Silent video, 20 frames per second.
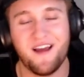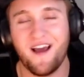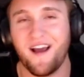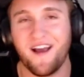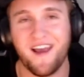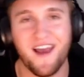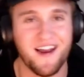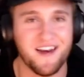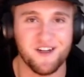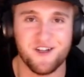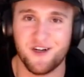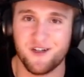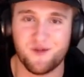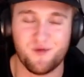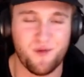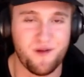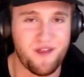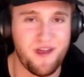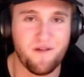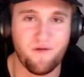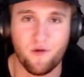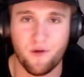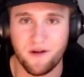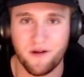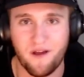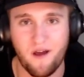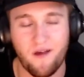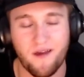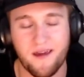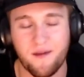again, just with everyone
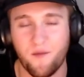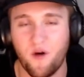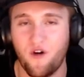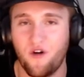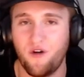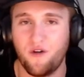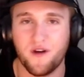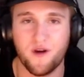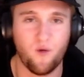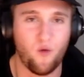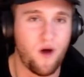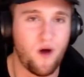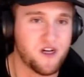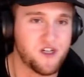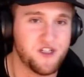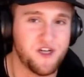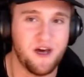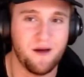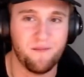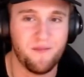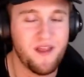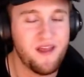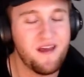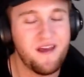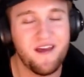calling him old and washed up,